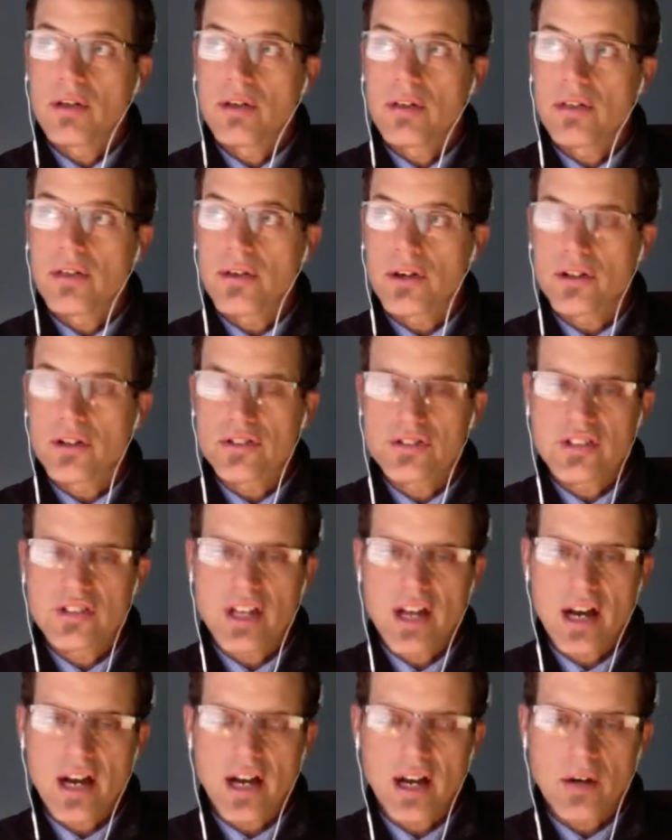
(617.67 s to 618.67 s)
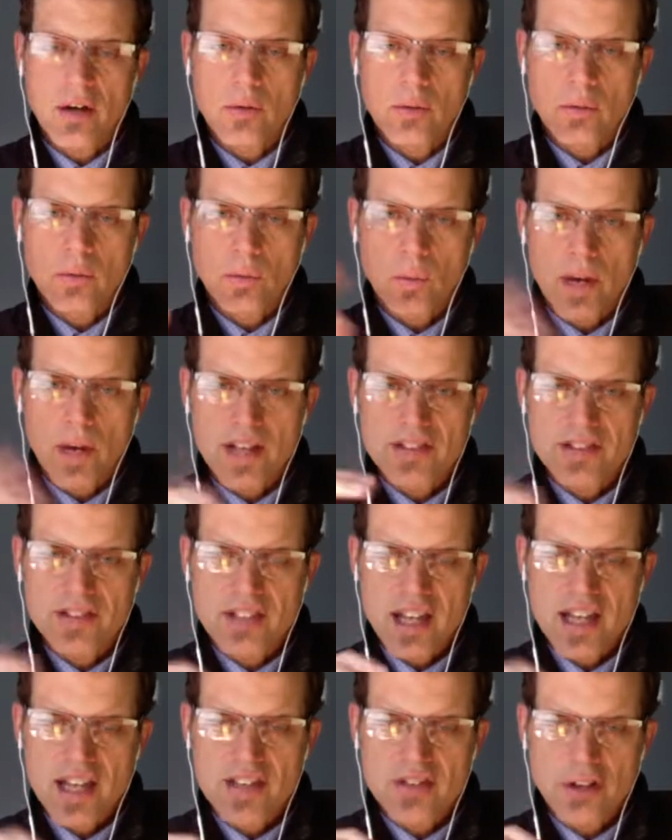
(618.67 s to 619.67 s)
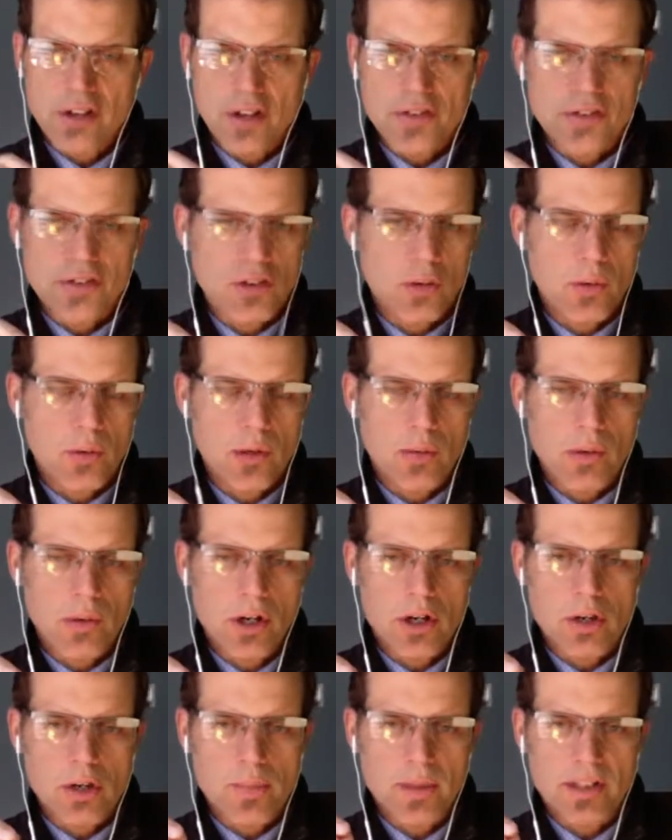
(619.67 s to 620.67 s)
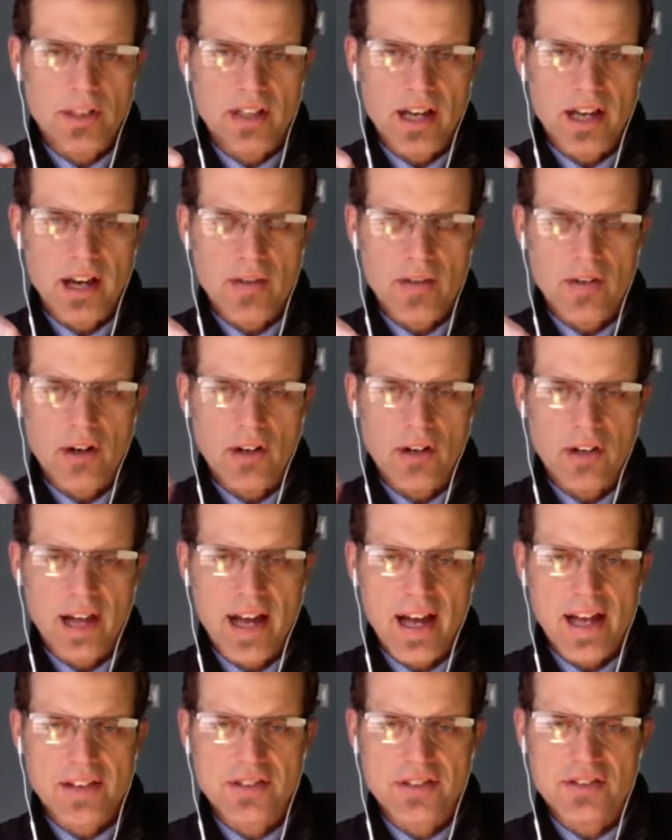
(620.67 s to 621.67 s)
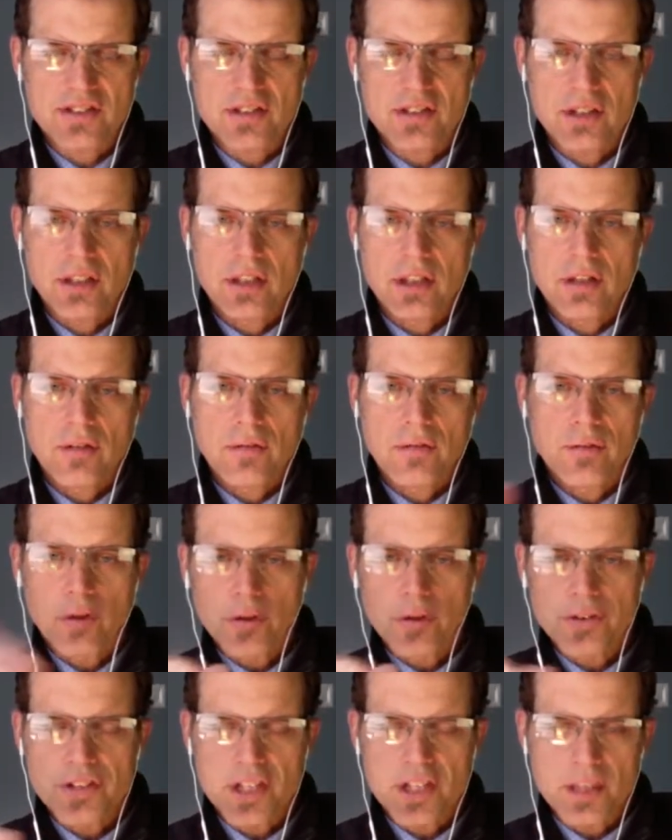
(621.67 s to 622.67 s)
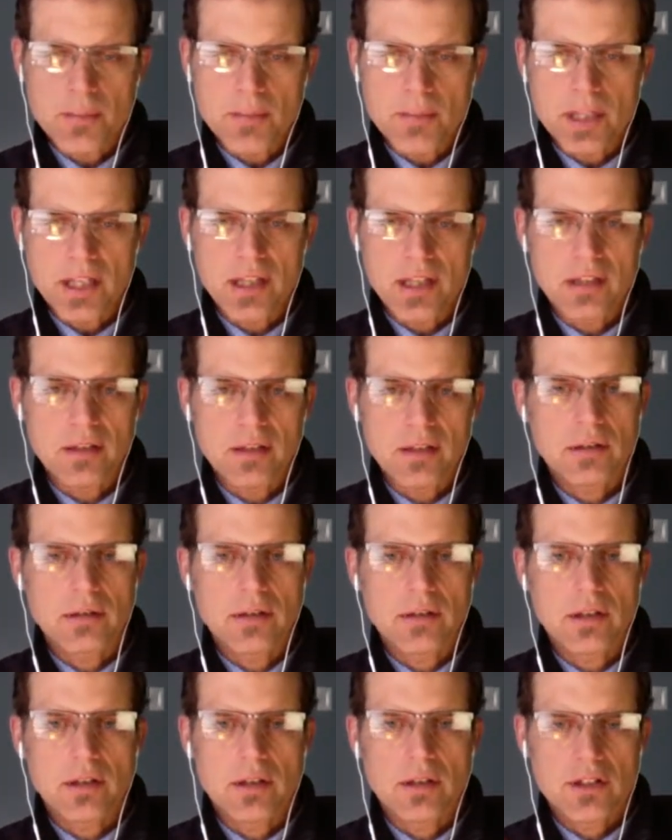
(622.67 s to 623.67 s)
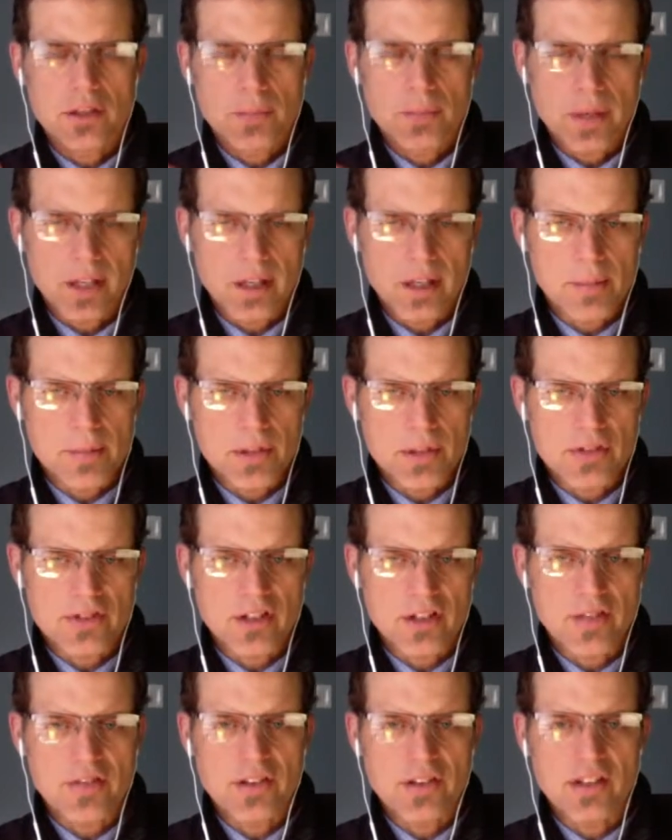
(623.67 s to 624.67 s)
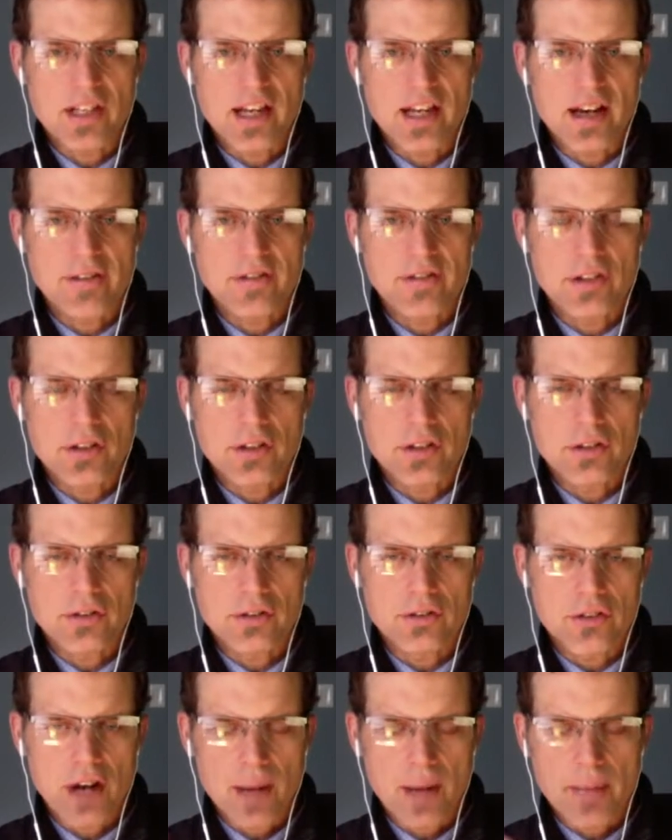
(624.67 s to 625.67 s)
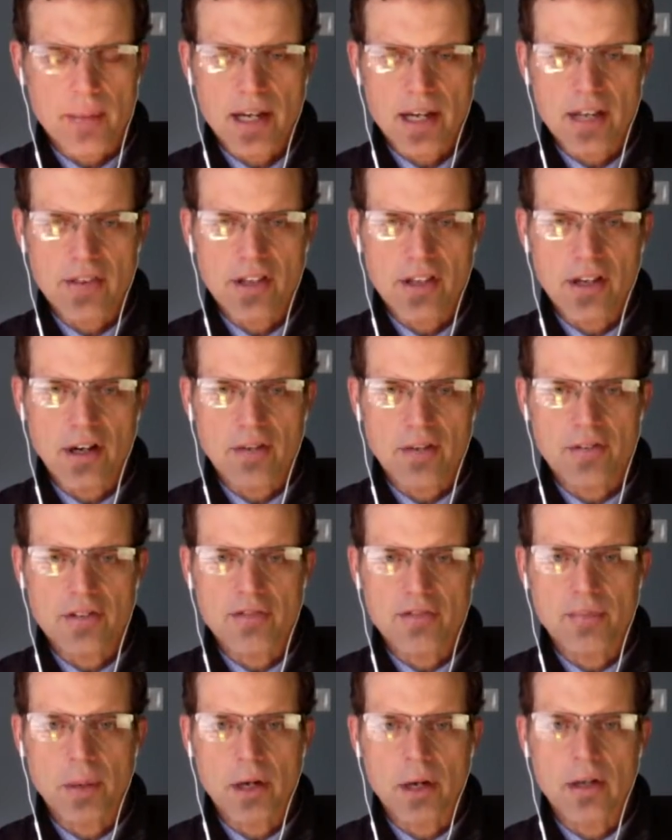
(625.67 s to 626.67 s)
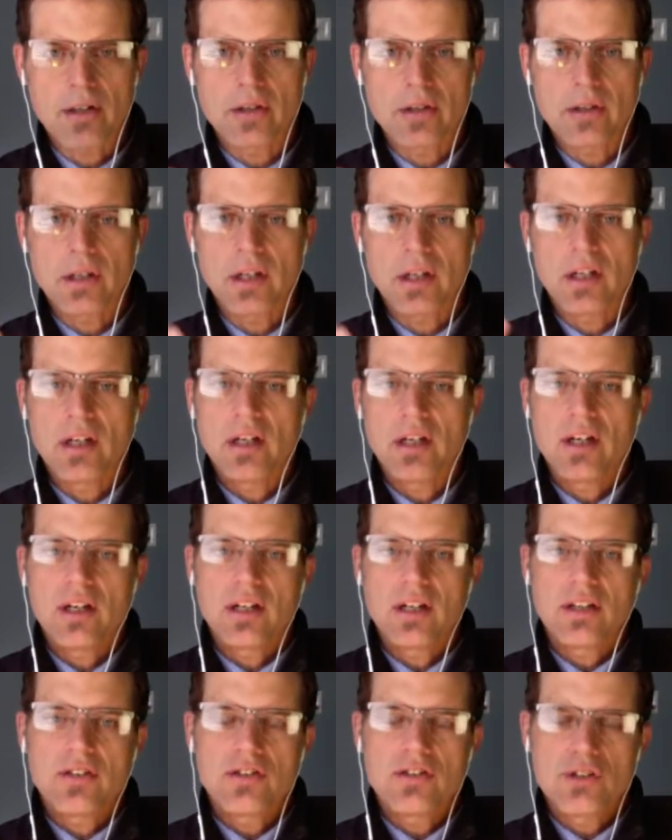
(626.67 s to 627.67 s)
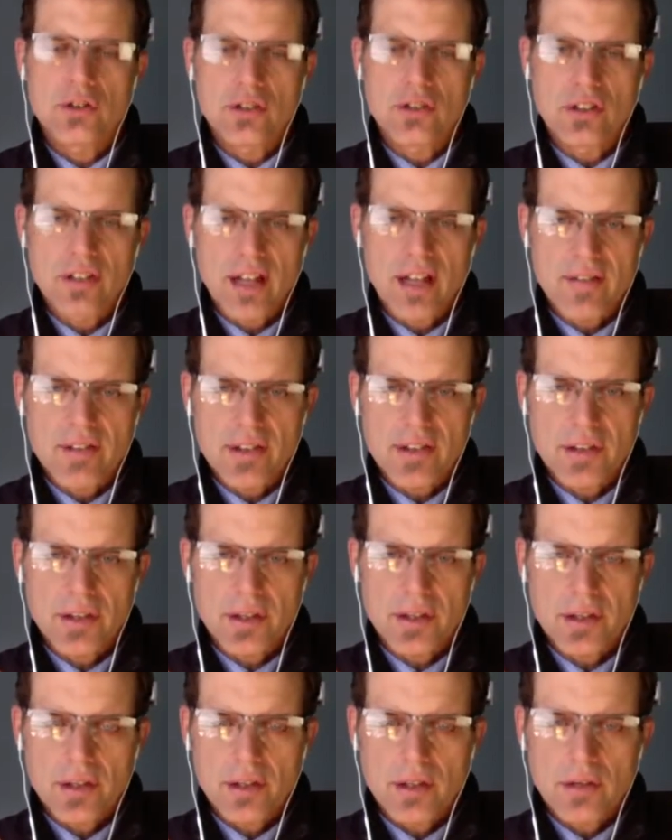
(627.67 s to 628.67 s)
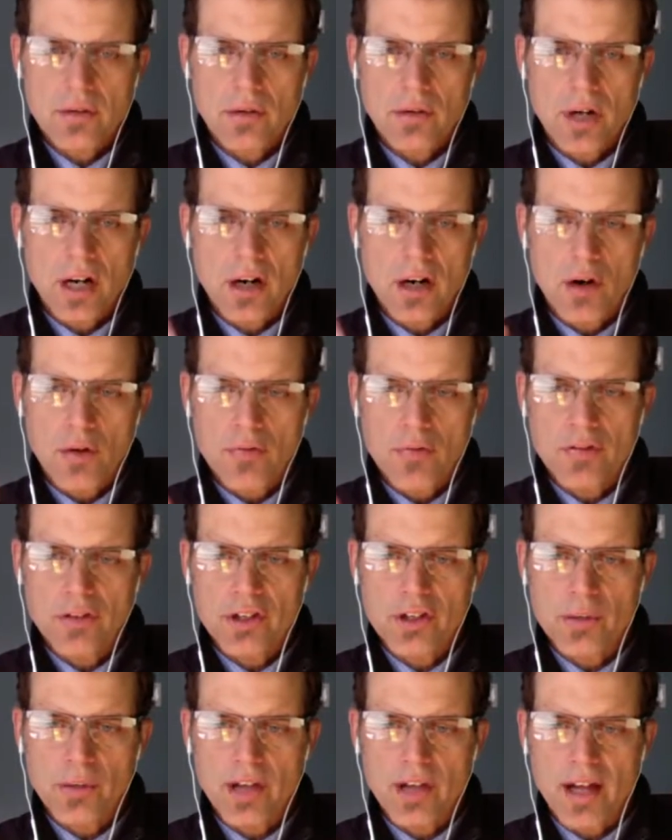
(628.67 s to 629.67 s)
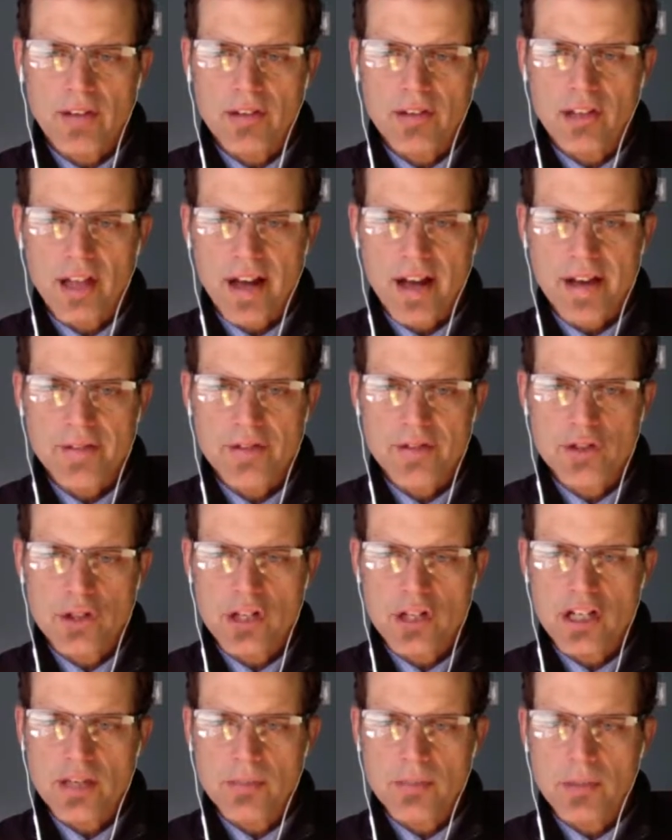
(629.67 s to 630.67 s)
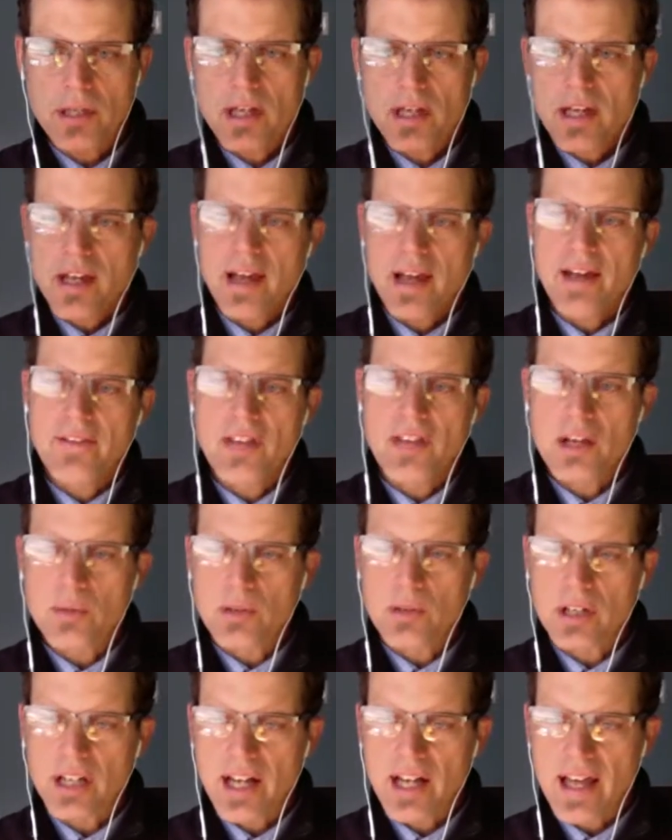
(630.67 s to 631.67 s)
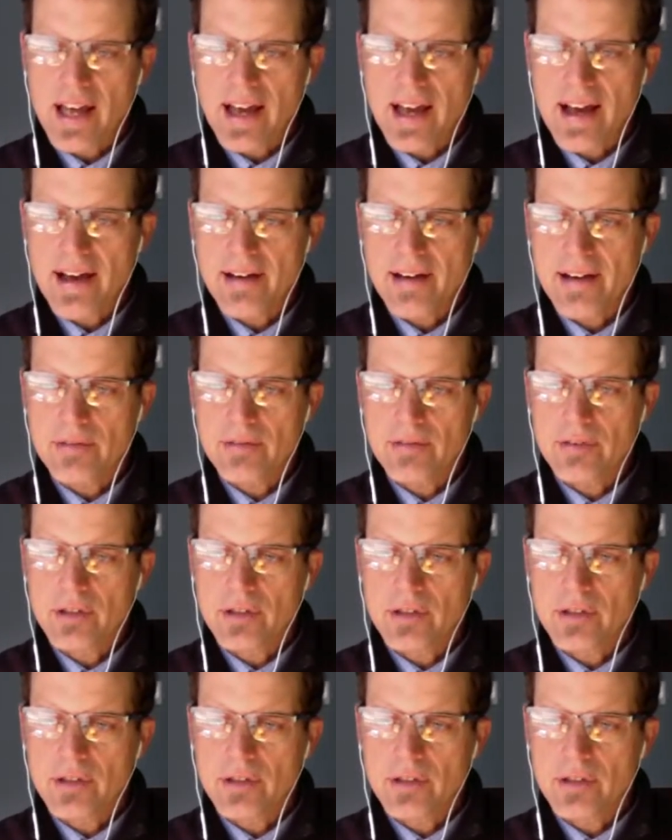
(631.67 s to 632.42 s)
Wednesday is also when we're hoping to have our last full team meeting. You pick up your stuff in the afternoon, drop anything off you've borrowed. June 11th, hopefully we'll have a live stream, and then we're going to have